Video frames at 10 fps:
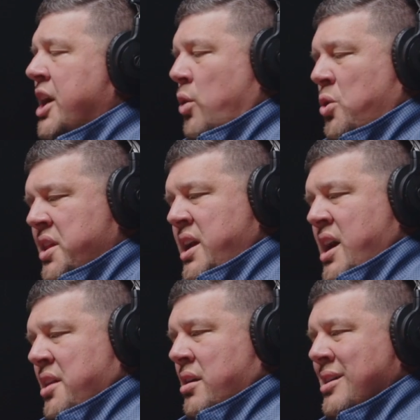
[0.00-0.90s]
or the
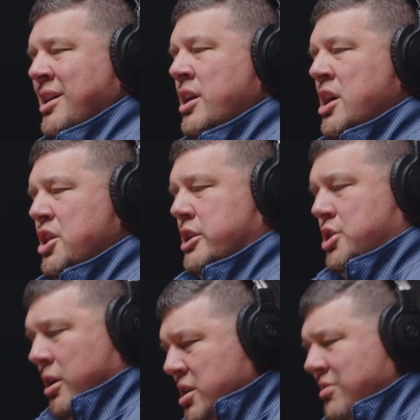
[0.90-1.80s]
other. The
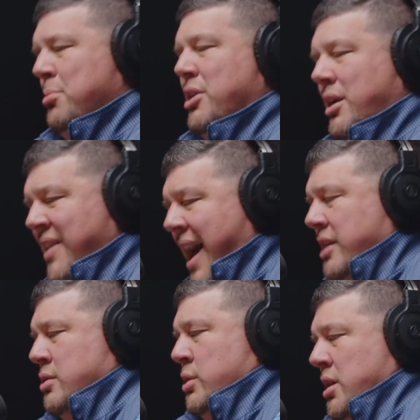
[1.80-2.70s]
church of the book of
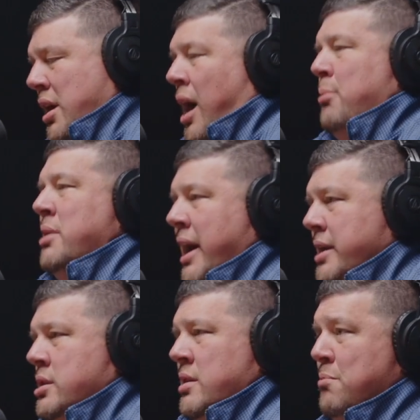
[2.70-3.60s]
Acts was a
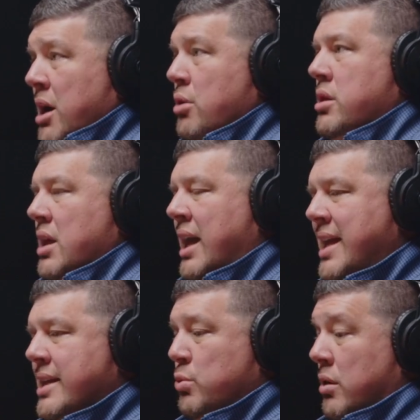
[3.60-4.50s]
combination of both. And
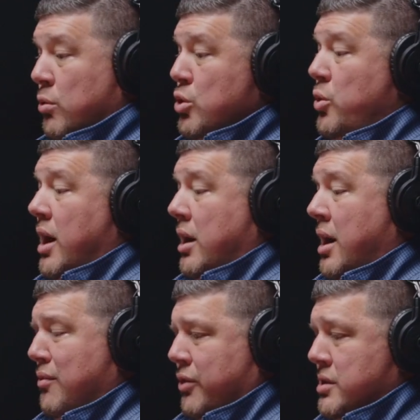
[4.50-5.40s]
that's what Ruach
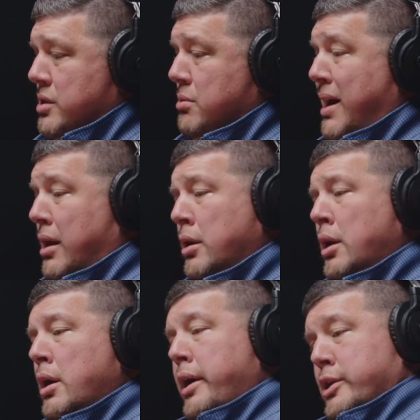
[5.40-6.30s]
Conference is about.
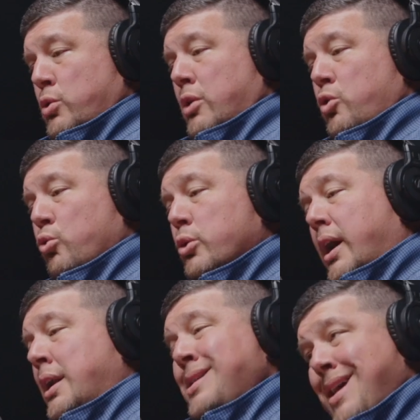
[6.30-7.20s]
It's what
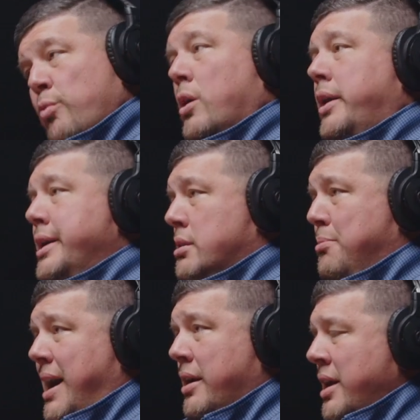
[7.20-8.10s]
Ruach Network is
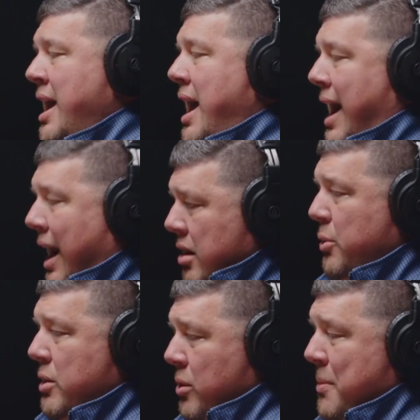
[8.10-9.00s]
about. How do
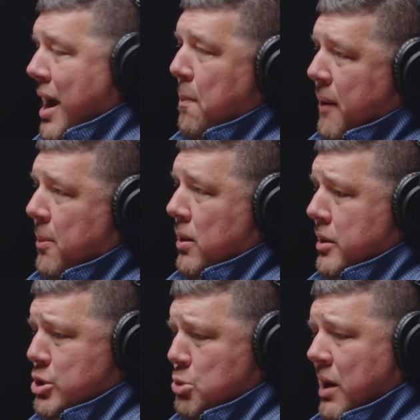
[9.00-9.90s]
we remain people of
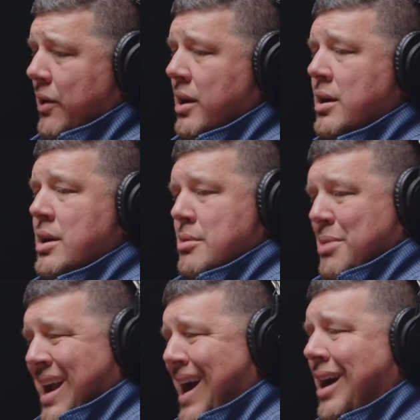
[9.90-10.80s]
the Spirit,
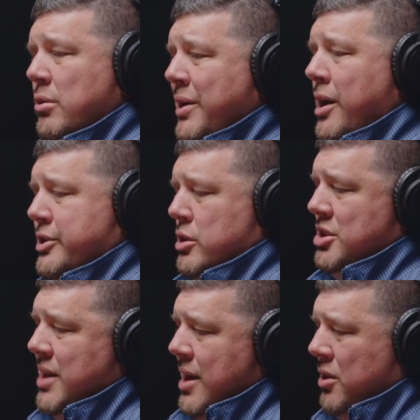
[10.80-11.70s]
but how do we also
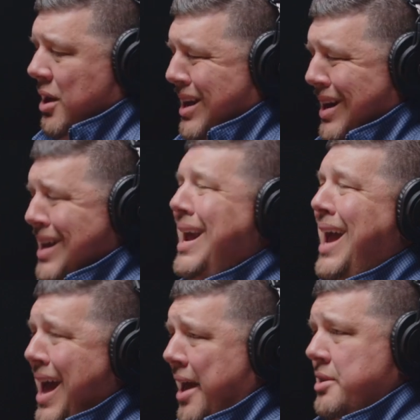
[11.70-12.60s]
stay on the cutting
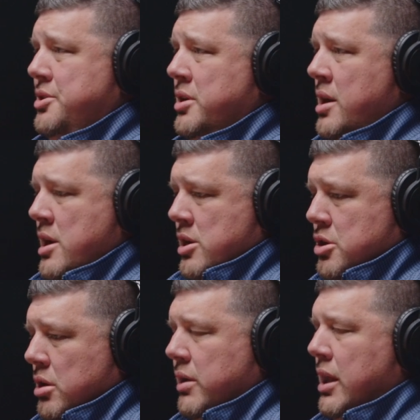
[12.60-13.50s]
edge,
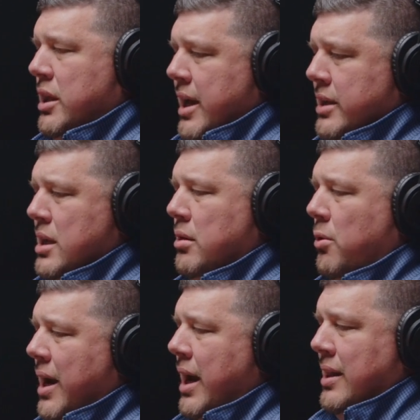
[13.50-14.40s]
doing things in a
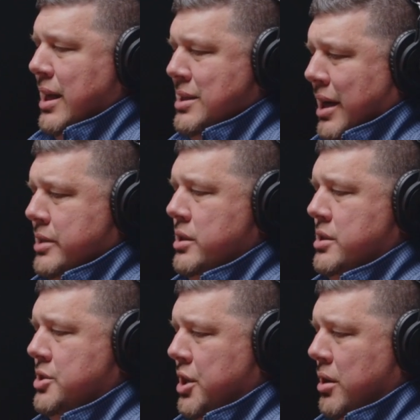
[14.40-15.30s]
way that
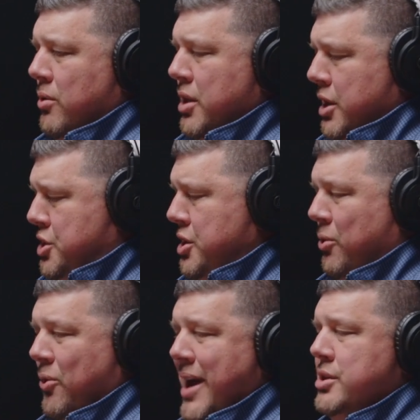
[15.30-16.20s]
touches the
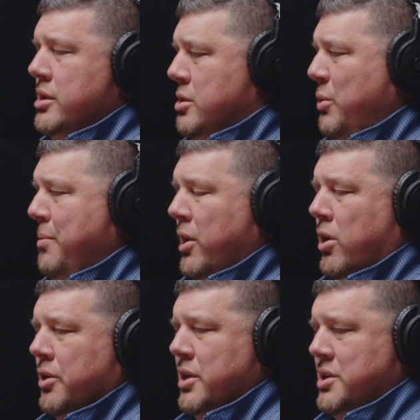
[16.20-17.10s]
generations that we've been
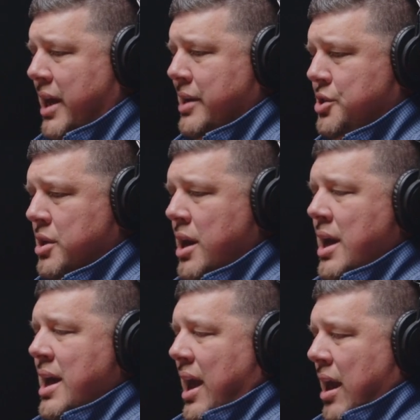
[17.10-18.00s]
called to touch,
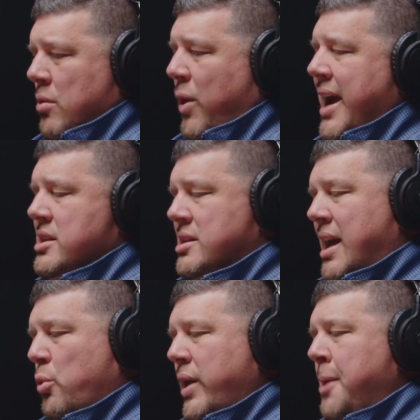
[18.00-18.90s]
in ways
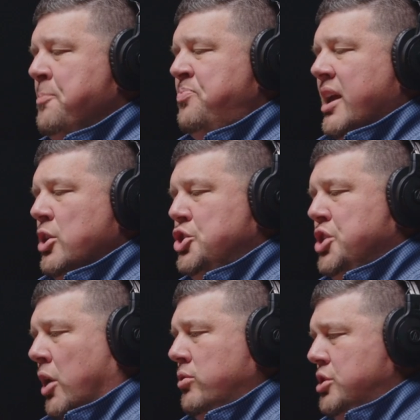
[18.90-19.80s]
that we
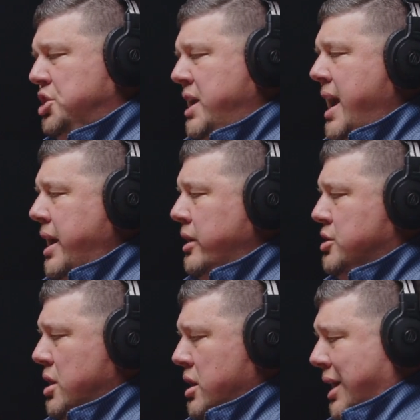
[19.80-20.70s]
don't
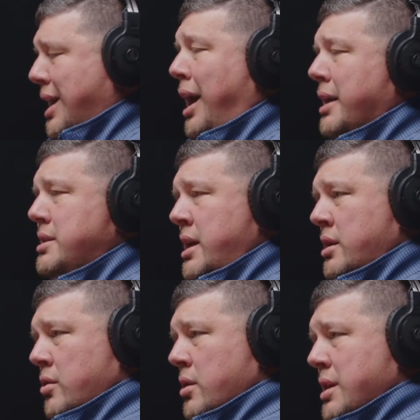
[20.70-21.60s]
change the
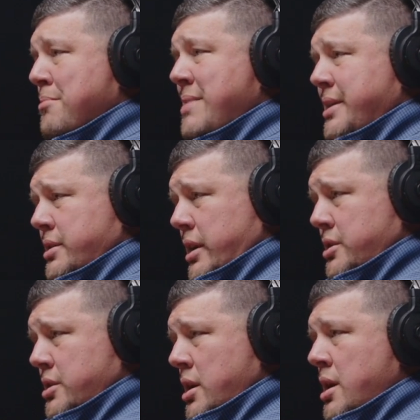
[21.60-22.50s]
content or the
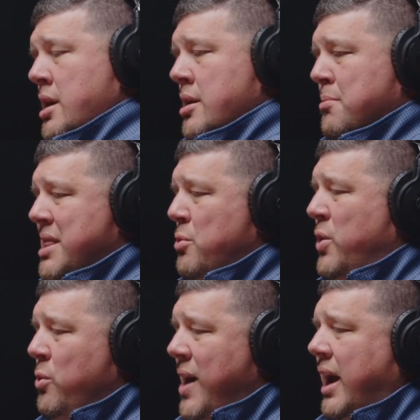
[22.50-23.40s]
message, but that
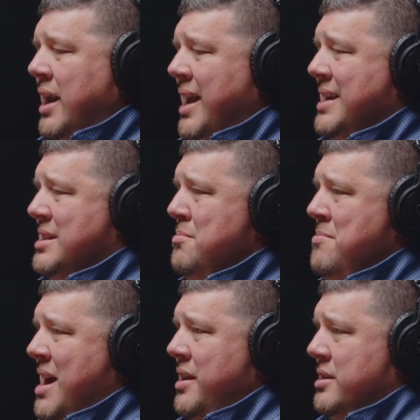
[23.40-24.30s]
we recognize
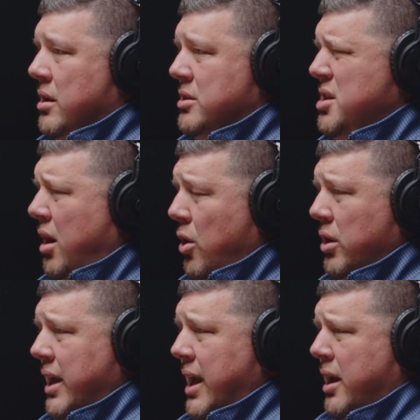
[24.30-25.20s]
methods are
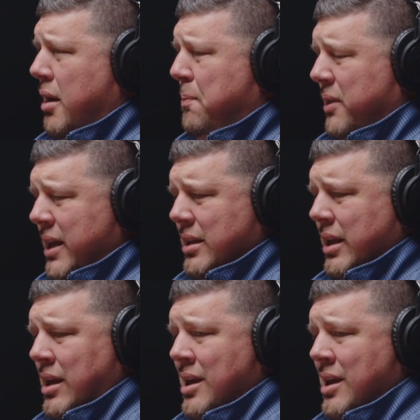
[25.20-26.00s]
totally and completely